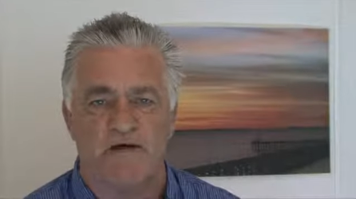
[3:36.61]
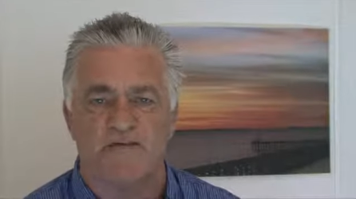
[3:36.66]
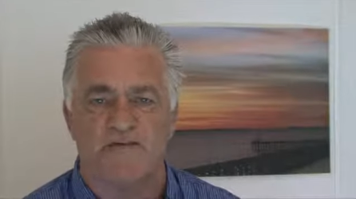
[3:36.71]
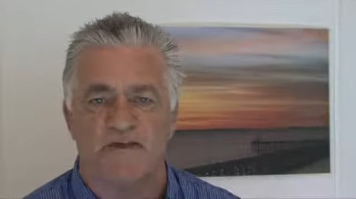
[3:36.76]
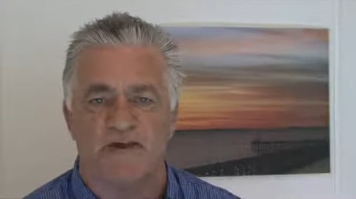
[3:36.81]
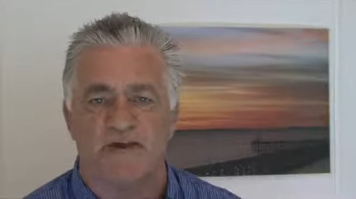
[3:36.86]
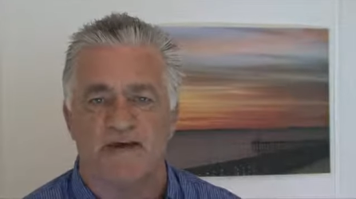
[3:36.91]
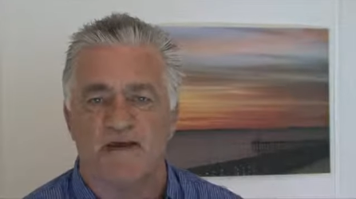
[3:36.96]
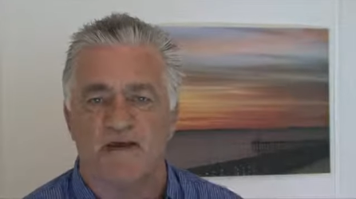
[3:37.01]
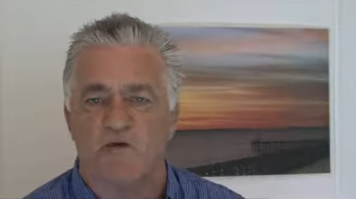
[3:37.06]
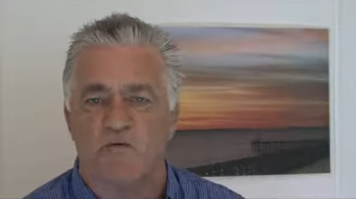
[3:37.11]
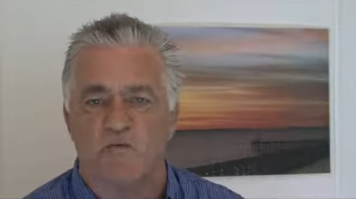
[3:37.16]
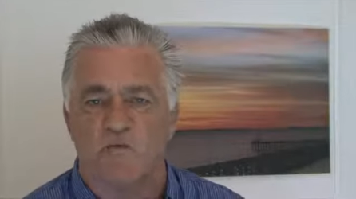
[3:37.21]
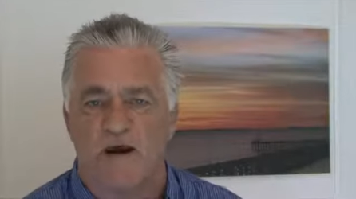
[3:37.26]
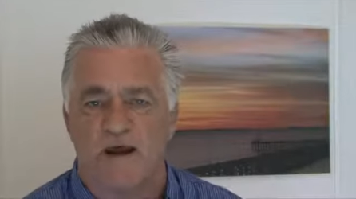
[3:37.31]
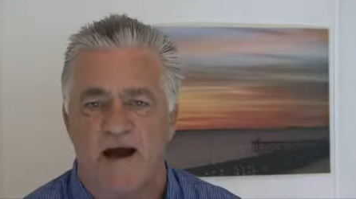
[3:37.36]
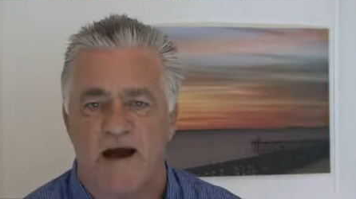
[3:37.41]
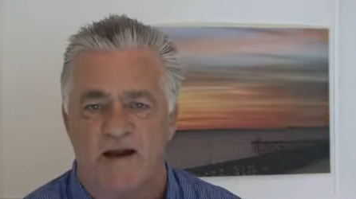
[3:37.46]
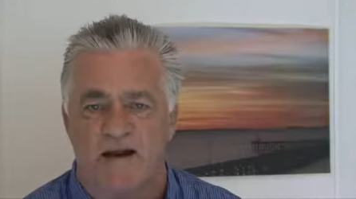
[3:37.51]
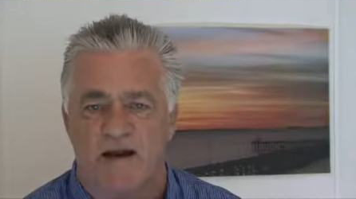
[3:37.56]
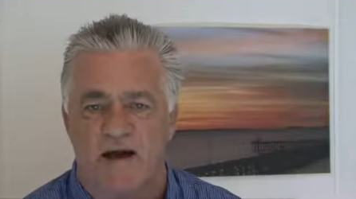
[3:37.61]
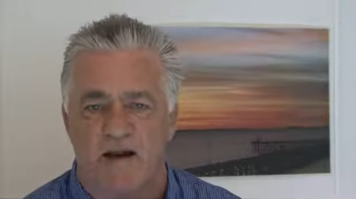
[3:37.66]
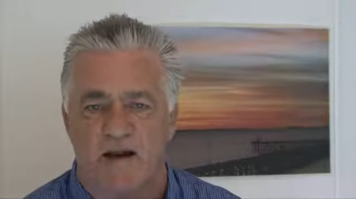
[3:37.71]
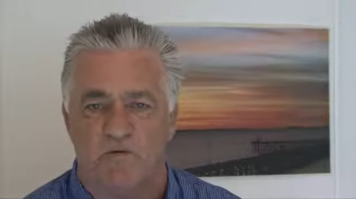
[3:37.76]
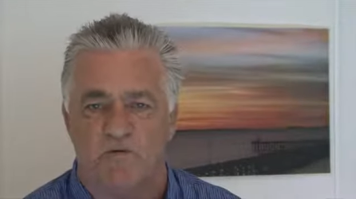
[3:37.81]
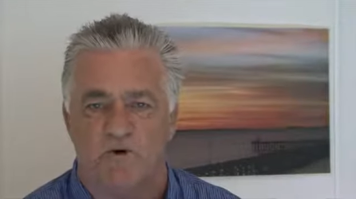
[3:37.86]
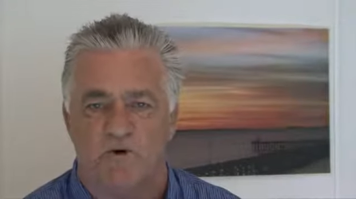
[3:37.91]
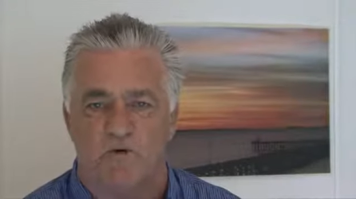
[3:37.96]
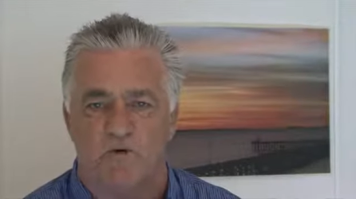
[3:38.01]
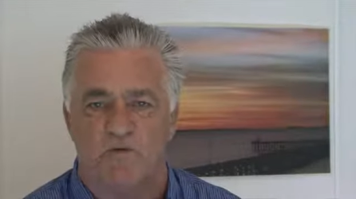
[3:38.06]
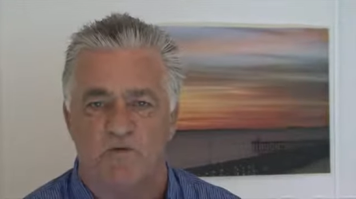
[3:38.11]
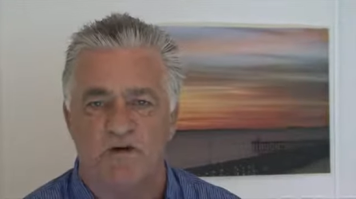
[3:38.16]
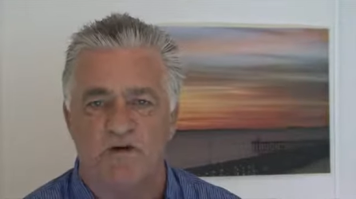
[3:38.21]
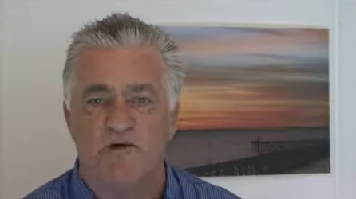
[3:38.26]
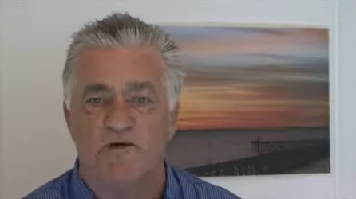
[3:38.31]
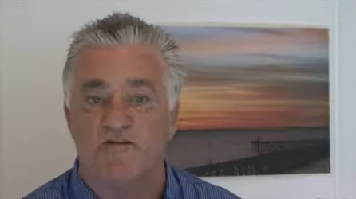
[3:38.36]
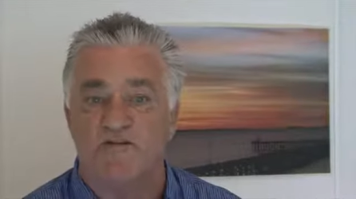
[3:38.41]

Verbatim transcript: thinking we are gullible.